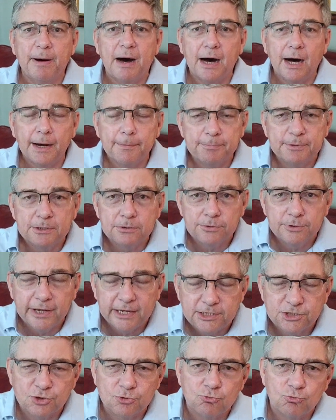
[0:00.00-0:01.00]

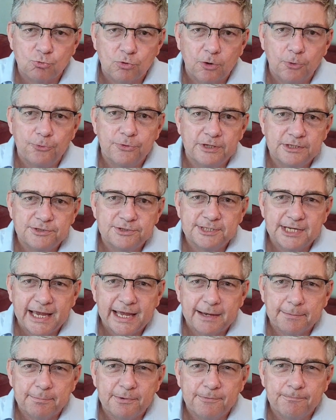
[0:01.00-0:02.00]
population growth in
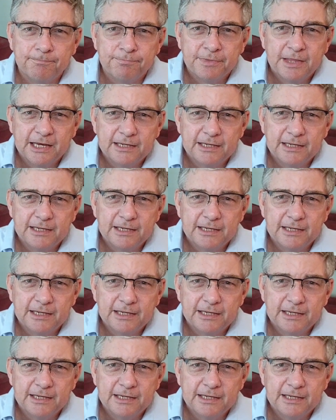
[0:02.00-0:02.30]
Tampa.